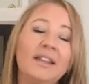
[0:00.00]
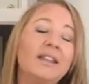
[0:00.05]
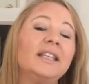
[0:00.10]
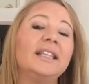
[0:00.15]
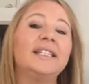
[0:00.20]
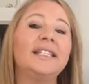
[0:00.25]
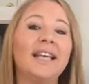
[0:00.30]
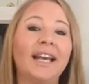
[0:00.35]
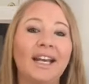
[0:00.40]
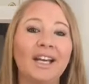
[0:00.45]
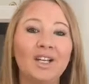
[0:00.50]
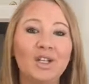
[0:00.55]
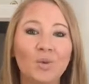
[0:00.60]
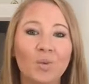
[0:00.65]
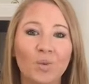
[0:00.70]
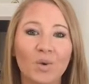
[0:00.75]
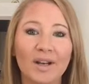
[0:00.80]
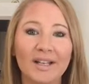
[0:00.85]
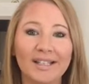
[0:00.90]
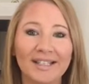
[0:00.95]
The second
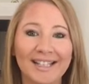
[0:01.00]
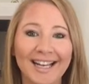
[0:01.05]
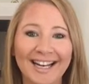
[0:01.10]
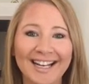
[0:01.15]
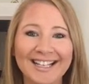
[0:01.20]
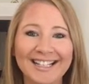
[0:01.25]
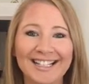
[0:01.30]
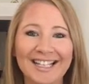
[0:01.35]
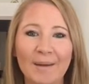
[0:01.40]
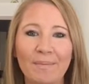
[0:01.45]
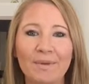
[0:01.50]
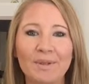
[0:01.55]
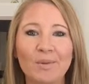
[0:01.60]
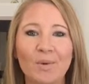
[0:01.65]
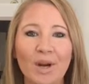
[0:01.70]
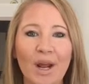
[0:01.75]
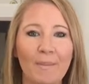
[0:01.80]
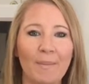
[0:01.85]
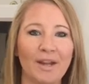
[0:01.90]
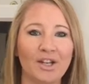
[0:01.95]
step
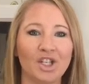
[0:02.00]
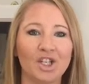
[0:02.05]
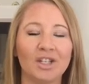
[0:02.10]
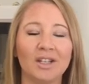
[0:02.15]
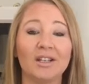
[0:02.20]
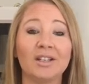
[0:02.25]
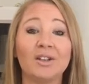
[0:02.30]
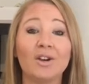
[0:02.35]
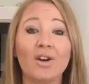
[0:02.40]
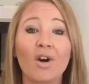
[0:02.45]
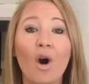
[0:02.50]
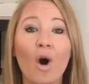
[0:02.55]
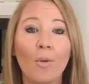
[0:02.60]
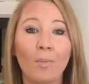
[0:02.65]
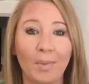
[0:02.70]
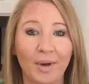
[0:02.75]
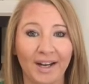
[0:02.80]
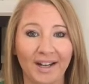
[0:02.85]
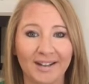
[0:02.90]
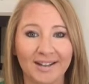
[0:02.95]
is what I mentioned, is
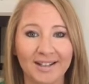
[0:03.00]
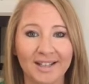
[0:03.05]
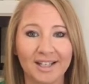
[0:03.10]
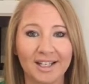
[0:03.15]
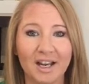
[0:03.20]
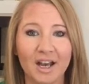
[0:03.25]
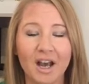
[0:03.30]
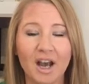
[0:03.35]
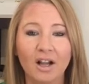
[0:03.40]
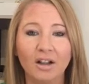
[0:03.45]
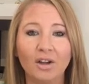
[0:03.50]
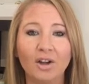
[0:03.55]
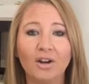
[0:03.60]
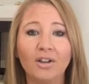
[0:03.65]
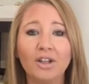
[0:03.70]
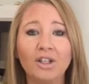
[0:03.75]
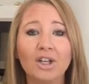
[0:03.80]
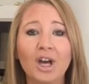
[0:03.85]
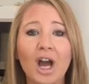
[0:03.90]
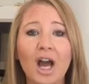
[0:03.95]
competence. A
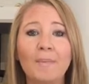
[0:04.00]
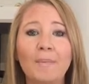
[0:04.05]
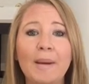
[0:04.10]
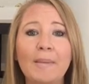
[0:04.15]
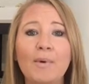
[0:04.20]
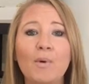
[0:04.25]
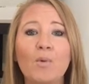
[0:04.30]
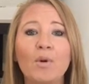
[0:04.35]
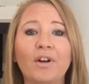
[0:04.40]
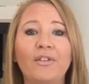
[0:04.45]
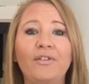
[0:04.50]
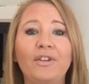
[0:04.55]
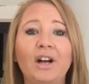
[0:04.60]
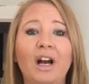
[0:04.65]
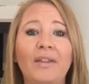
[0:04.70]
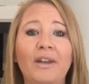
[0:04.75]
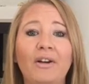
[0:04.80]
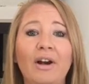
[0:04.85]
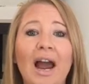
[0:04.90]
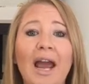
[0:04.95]
lot of the time people want to feel
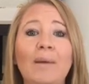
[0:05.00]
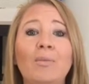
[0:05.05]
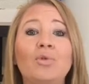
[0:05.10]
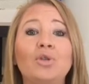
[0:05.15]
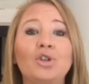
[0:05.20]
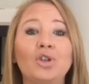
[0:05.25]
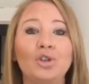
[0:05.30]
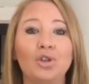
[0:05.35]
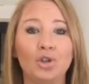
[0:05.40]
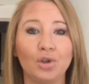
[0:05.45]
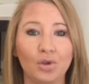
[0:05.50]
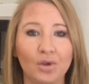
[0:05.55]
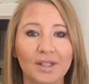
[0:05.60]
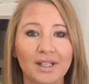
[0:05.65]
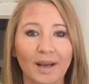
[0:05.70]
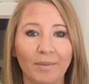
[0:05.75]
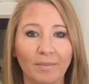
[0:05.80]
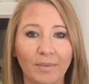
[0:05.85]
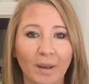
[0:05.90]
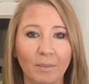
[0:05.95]
like they're able to do
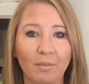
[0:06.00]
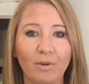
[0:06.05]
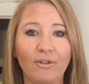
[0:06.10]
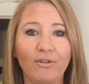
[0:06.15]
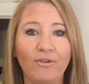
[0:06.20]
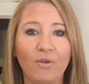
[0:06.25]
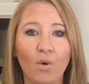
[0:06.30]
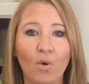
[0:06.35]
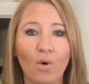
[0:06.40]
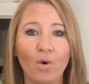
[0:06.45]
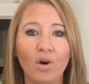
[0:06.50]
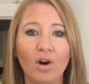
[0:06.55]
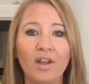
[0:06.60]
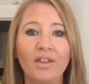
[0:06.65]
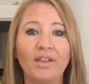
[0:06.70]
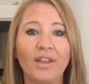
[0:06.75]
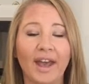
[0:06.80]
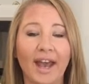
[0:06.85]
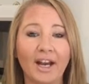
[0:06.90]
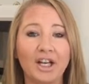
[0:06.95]
something before
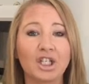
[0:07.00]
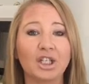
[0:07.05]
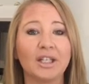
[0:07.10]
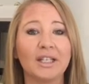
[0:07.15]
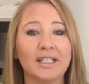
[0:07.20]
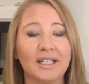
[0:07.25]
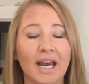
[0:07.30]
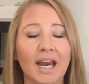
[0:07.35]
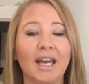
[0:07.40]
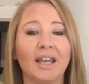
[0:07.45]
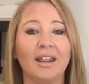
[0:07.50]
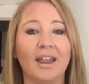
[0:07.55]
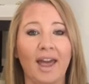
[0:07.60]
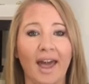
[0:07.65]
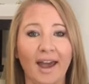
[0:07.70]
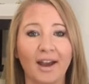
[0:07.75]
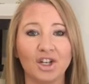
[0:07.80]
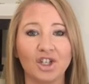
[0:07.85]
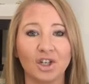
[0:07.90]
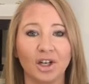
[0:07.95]
they actually take the
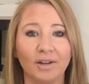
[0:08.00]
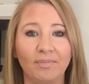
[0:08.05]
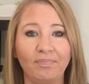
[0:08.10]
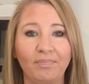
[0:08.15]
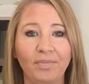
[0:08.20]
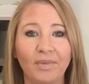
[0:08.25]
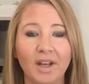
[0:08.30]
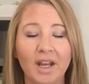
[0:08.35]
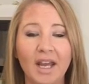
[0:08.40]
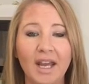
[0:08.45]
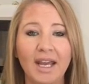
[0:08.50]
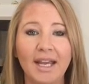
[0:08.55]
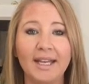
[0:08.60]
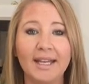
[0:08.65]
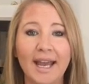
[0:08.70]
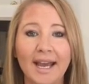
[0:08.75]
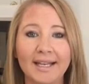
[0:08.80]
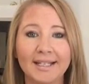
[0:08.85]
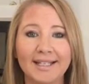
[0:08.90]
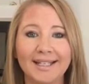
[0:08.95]
action.
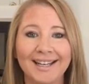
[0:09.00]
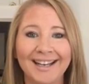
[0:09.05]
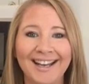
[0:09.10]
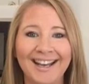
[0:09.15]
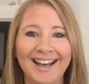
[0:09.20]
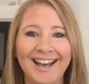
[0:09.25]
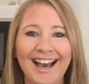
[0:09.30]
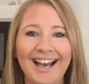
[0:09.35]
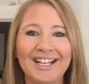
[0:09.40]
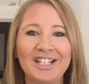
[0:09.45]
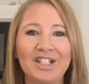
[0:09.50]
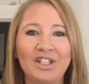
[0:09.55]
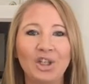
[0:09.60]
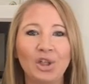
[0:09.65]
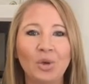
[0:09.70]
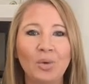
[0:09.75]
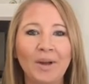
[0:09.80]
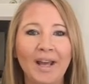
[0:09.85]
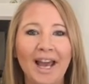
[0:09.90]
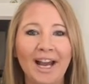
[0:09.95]
Yet,
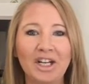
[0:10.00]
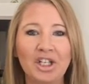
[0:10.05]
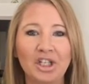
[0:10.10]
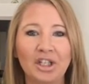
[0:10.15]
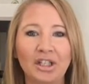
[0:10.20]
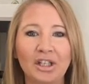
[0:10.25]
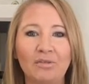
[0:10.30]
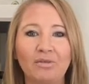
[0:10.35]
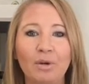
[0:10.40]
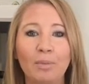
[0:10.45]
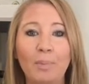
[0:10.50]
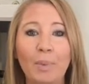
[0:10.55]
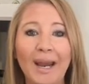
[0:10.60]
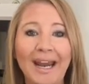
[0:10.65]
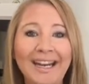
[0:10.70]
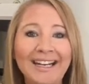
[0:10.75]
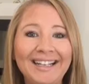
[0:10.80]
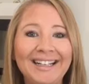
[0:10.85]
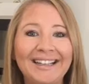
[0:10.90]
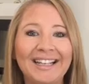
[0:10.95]
until we actually
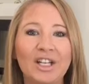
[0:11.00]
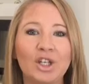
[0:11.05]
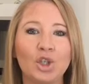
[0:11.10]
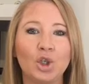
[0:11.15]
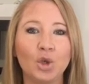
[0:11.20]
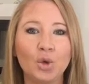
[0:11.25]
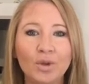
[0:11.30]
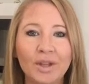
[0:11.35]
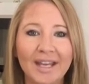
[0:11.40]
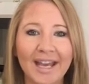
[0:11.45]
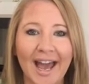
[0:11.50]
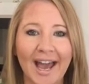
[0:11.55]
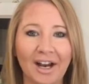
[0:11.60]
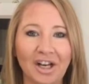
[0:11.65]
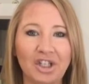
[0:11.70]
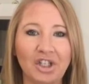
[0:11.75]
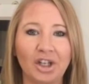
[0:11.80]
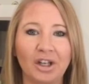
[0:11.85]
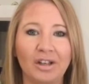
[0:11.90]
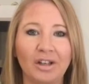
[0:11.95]
repeatedly do the
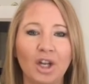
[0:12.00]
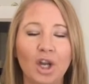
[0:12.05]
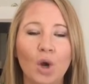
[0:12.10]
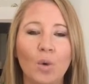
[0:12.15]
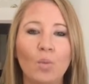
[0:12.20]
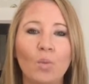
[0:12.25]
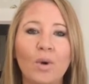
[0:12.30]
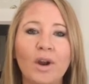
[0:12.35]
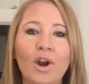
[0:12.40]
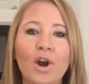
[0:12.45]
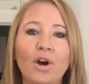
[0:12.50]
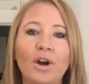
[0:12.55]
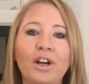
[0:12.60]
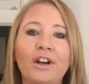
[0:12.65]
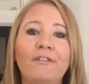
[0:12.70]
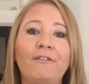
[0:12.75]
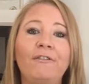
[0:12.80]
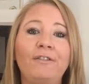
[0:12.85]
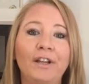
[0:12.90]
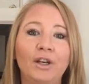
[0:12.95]
action, we're not
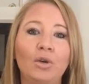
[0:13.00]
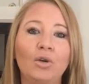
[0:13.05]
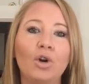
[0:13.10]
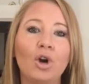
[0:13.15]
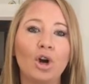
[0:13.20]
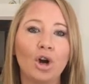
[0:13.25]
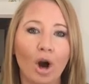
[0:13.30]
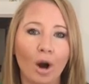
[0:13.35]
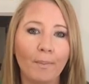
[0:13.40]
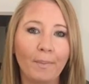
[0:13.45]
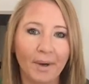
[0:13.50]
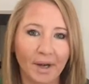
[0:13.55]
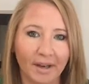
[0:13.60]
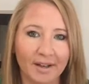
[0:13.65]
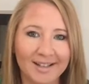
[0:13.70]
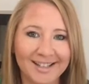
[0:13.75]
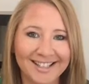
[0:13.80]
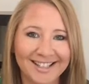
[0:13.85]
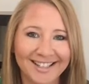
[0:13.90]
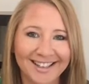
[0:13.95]
going to feel
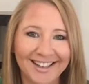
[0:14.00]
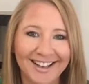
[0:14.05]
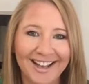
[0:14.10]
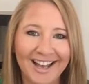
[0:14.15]
competent.